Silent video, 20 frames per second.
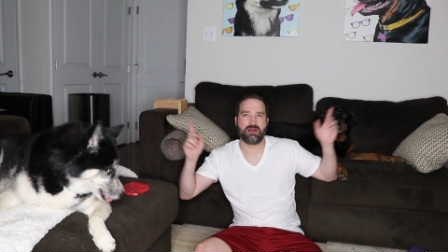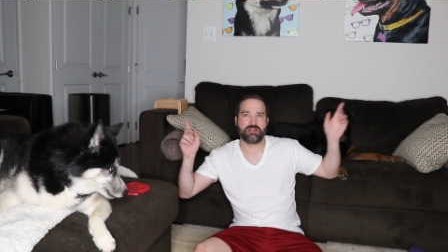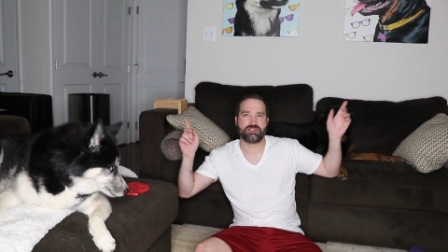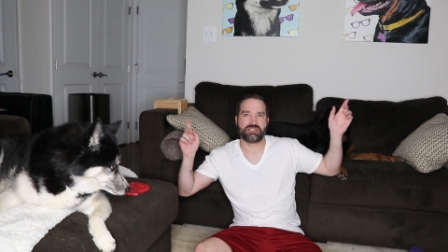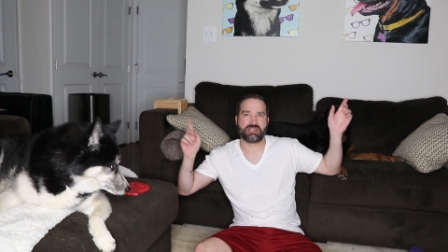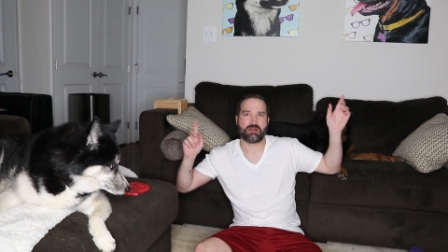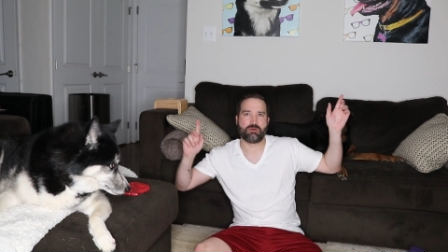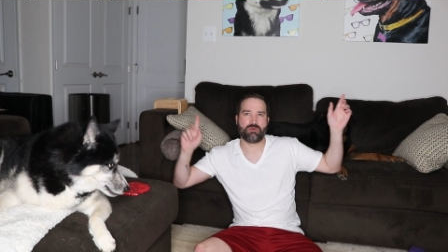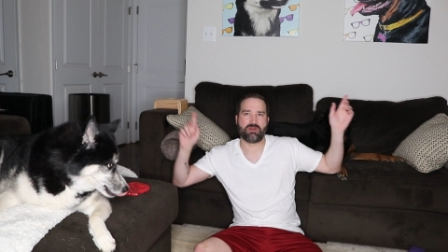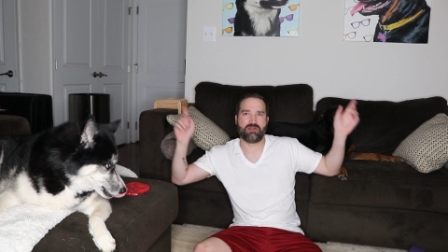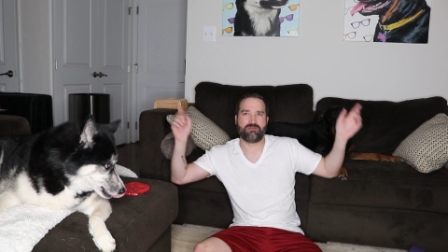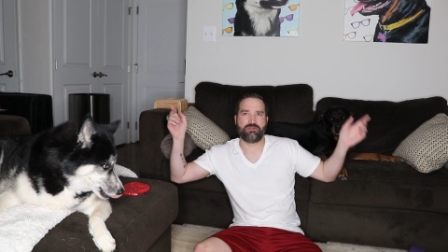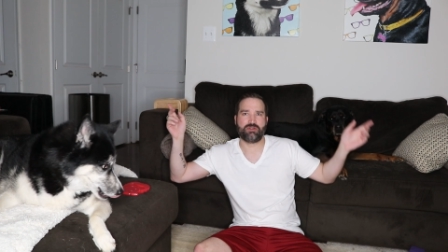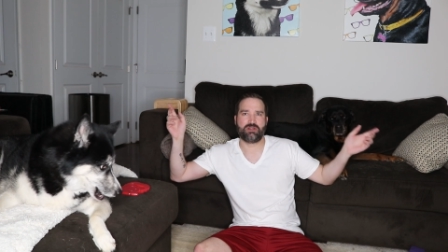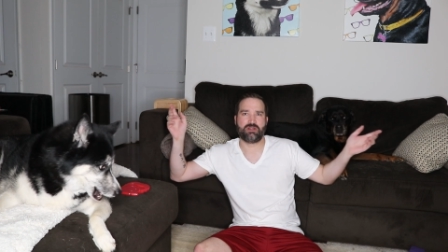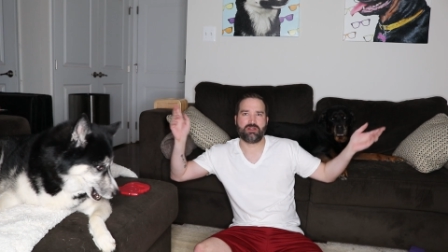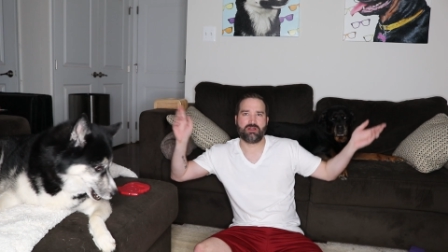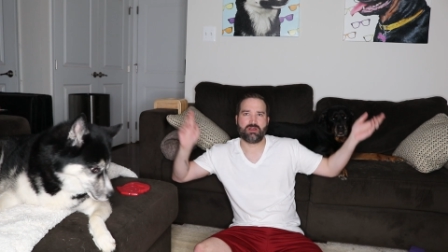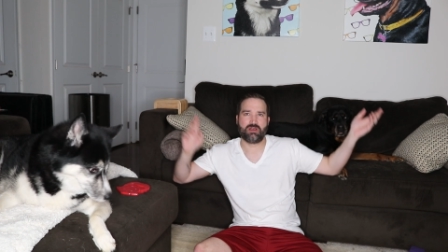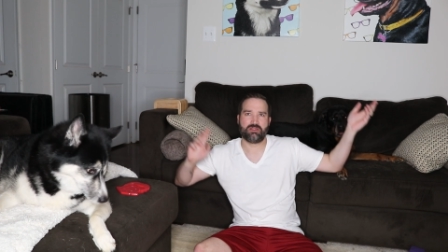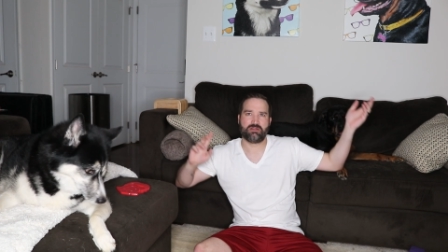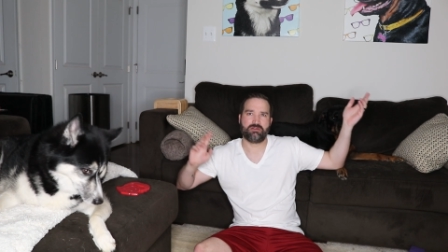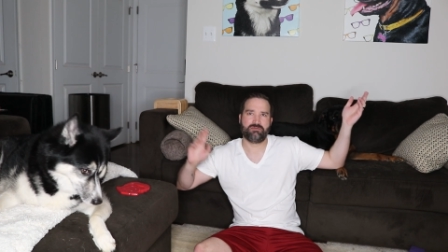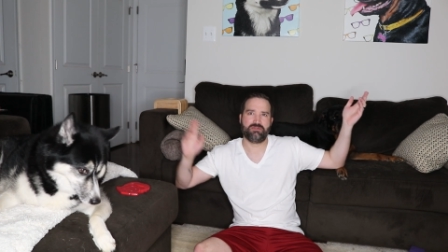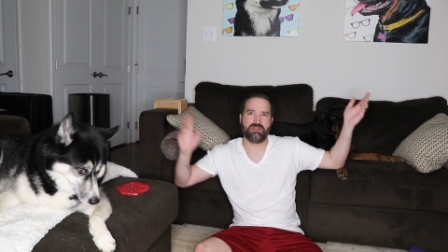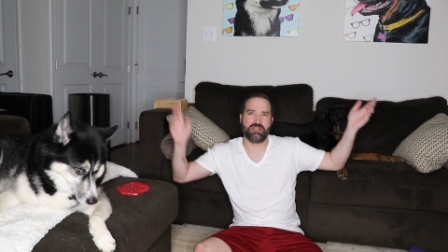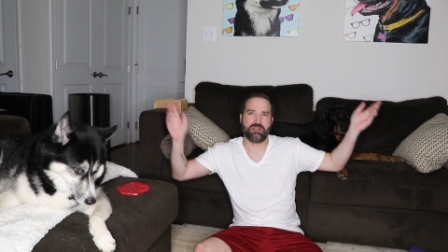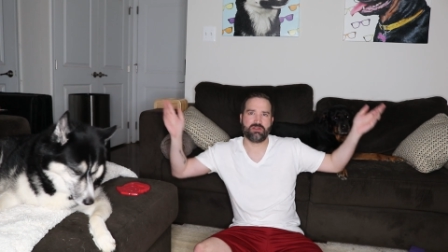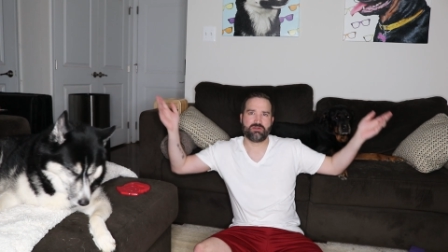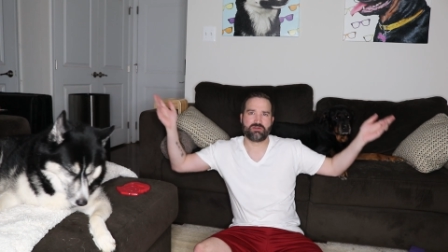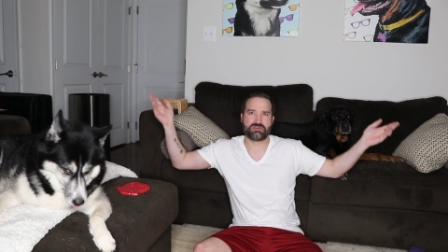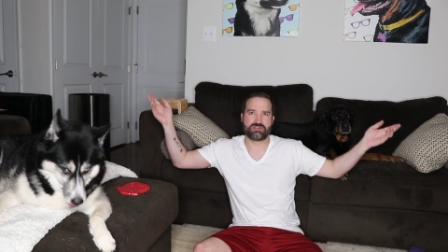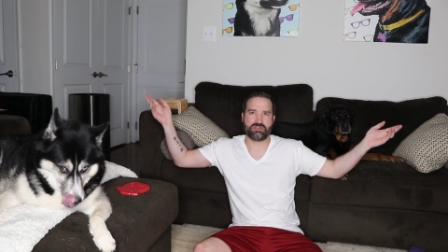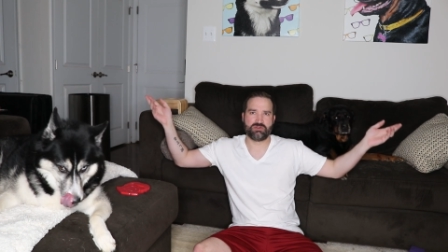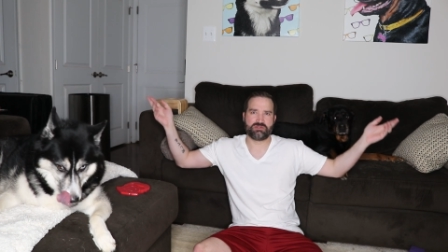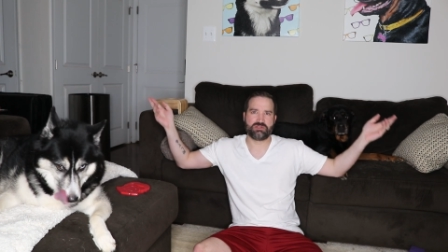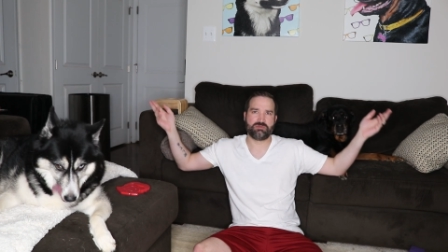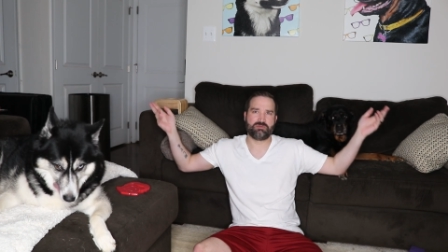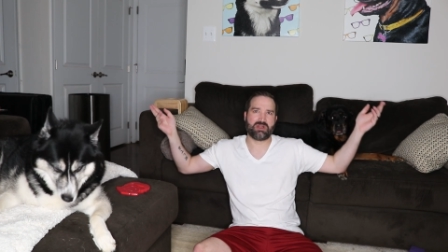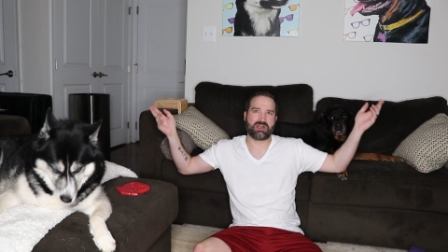check out whatever other videos
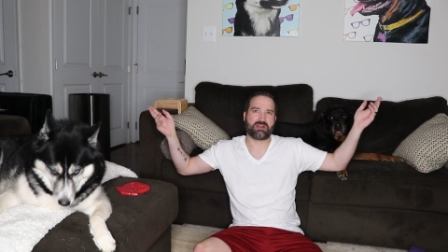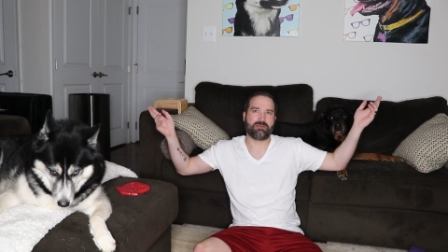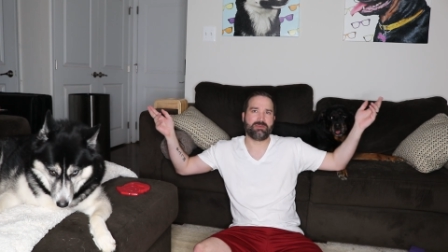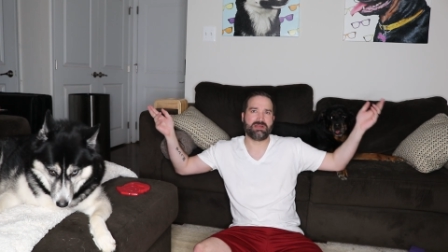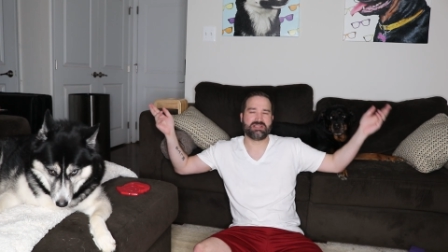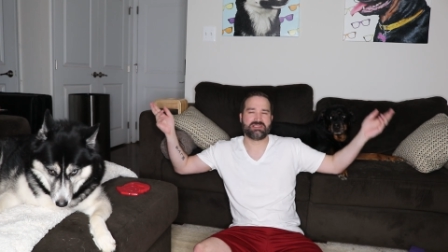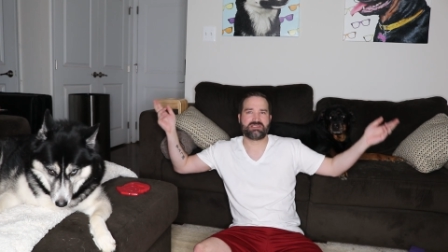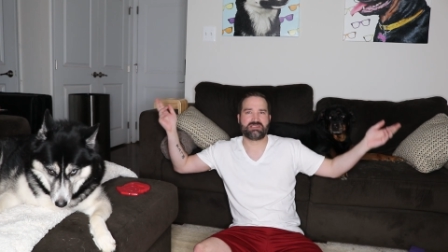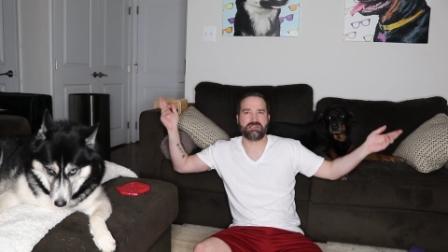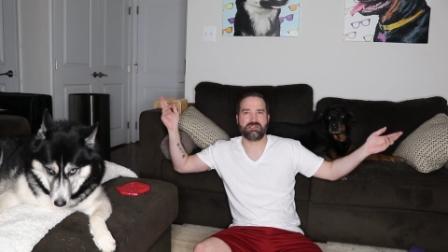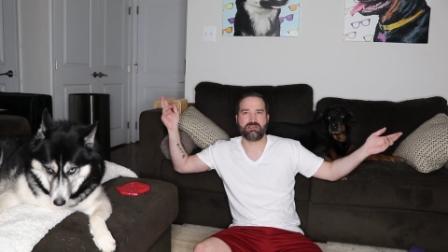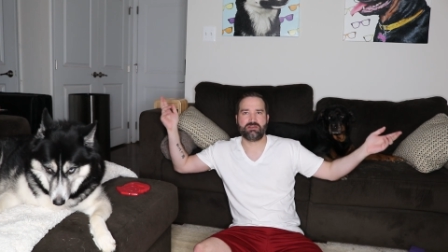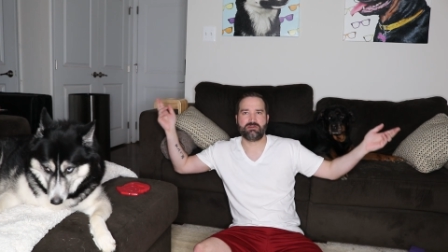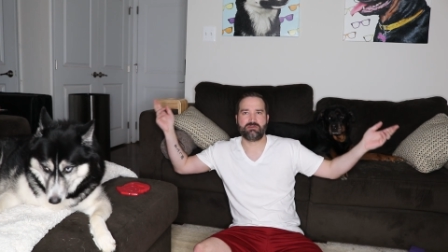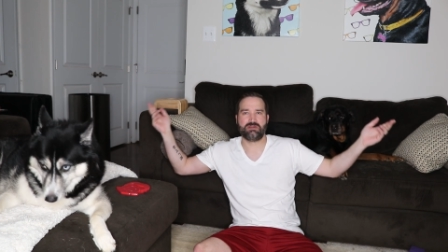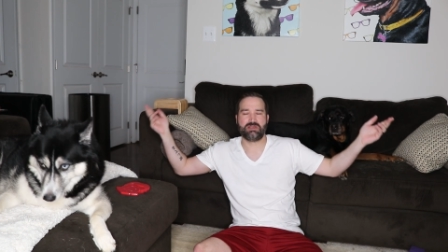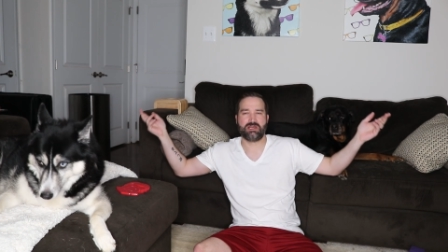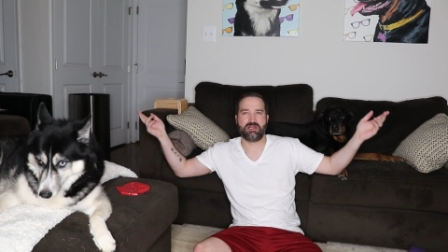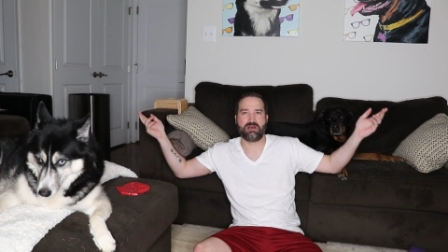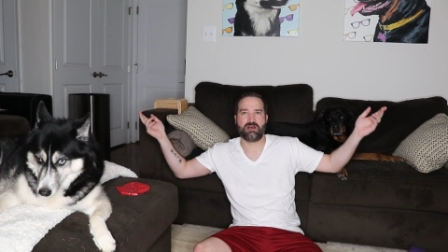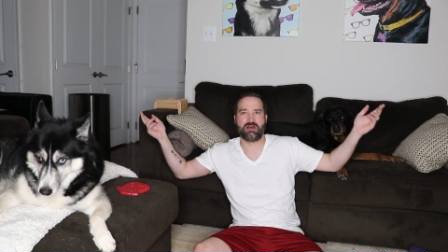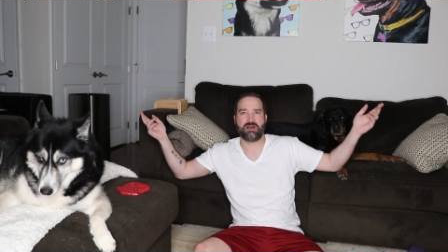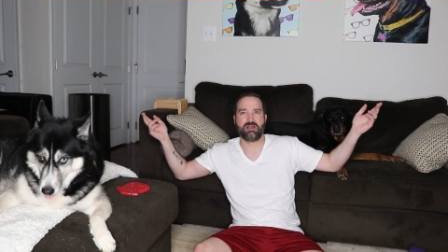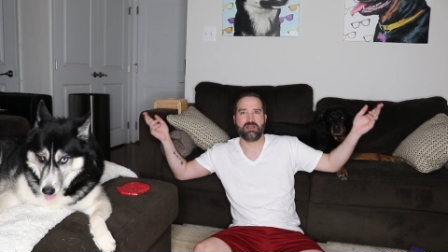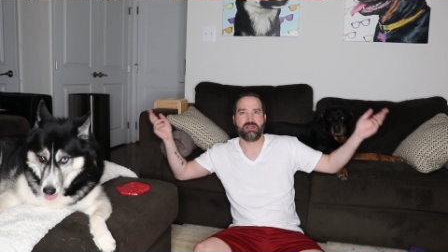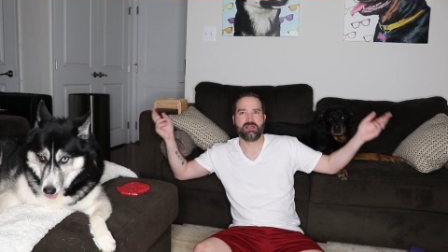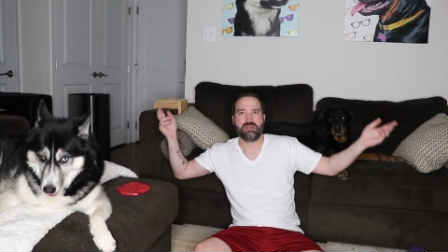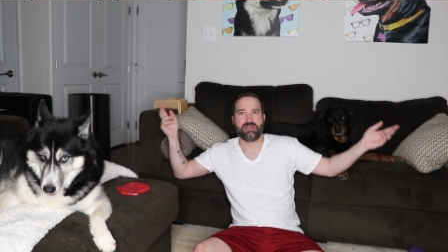YouTube recommends to you. And